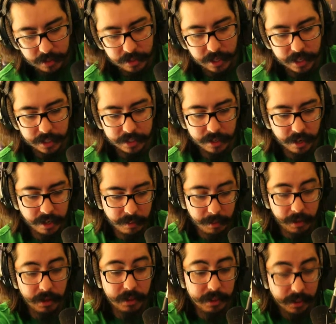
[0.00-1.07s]
that gets talked
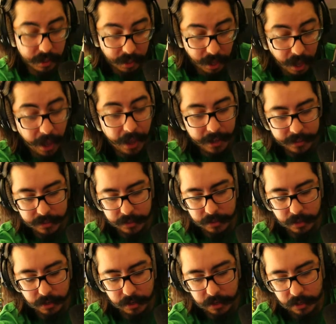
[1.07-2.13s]
about a lot
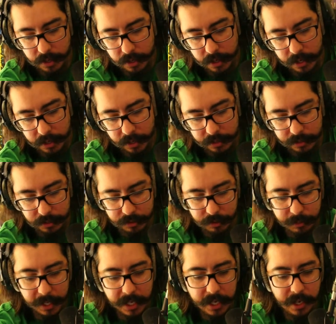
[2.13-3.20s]
on social
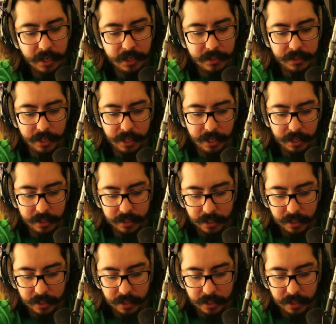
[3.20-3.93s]
medias and